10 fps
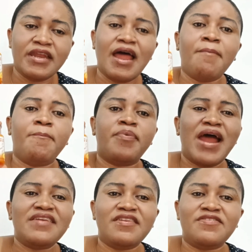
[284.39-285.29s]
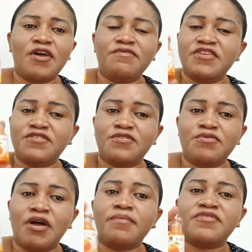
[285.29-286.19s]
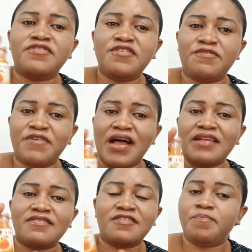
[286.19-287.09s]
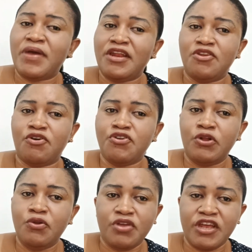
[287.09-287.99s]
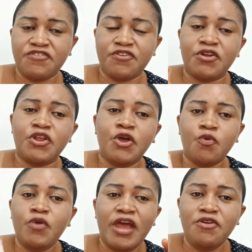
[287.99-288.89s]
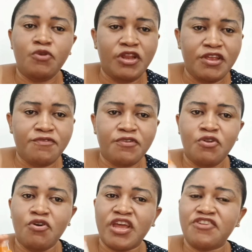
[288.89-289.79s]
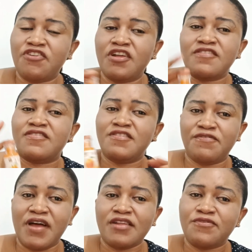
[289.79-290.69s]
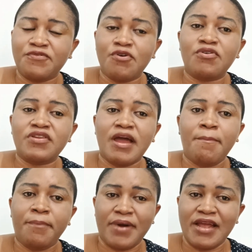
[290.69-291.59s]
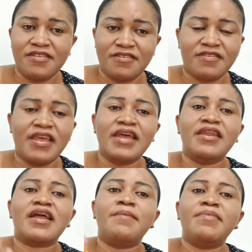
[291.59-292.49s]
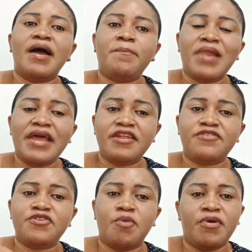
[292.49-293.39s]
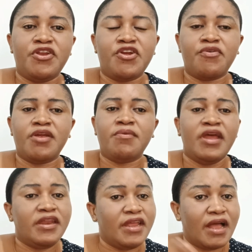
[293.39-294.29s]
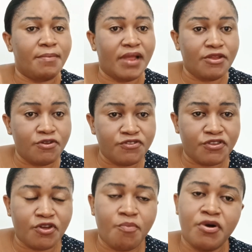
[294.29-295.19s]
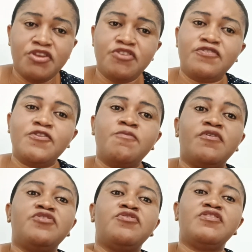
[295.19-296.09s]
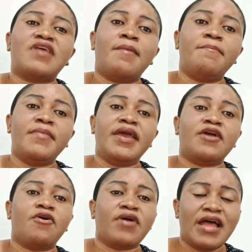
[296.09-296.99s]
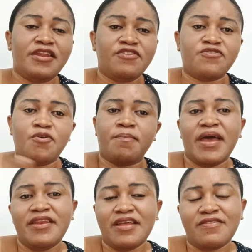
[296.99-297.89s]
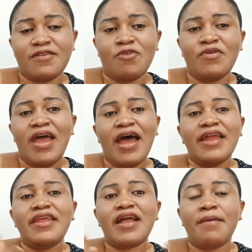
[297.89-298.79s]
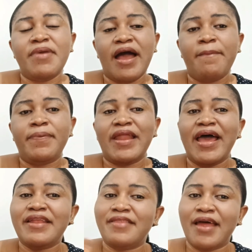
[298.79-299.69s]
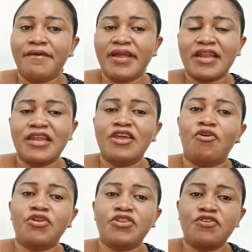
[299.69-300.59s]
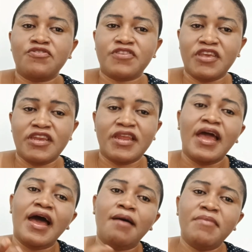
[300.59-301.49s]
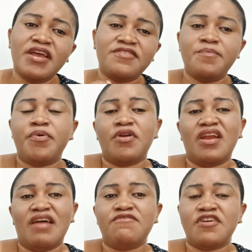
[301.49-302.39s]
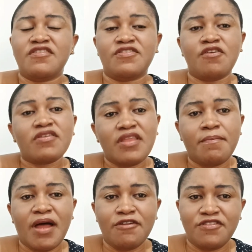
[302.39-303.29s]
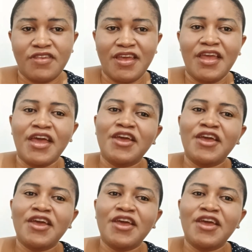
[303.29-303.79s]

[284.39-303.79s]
Now, prices of these serums differ depending on your location, where you live. Locations differ for their prices. They can be applied into your body cream. They can be used in your body soap for those that make organic soap by themselves. And they can be applied directly on your skin. Amazing product I've just talked about here.